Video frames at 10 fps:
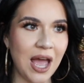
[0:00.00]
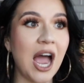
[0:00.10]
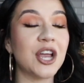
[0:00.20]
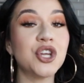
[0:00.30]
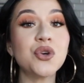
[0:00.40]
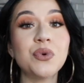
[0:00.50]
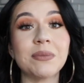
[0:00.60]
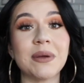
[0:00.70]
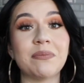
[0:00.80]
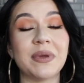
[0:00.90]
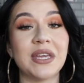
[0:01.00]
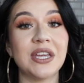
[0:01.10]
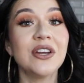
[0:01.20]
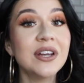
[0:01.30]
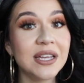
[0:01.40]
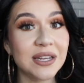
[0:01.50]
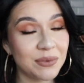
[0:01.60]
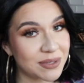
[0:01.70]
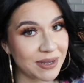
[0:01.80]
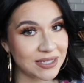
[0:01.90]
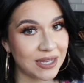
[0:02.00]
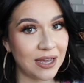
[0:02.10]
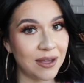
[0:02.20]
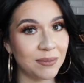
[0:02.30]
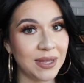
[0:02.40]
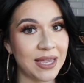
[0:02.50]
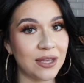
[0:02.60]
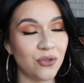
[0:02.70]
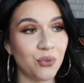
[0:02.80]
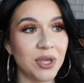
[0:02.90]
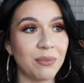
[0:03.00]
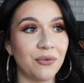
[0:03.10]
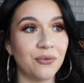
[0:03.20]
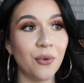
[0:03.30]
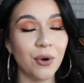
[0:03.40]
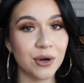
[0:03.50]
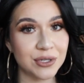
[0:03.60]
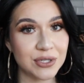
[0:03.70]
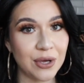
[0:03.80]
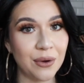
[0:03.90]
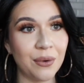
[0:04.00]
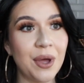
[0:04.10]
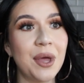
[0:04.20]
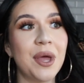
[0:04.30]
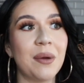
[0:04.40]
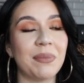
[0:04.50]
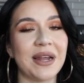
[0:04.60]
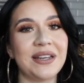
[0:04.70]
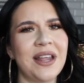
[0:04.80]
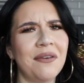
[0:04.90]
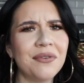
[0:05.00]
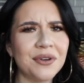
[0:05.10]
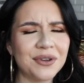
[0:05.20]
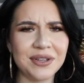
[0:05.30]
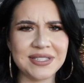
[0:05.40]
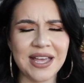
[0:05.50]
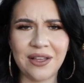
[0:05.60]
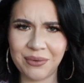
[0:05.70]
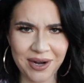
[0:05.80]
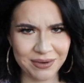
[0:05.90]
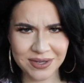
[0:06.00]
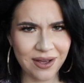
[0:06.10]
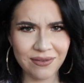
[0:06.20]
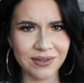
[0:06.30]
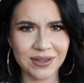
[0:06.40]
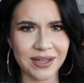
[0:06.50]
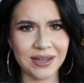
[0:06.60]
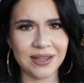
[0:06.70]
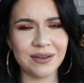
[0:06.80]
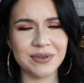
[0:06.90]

I knew when my period was about to come like the week before or so, but I never could tell when I was ovulating.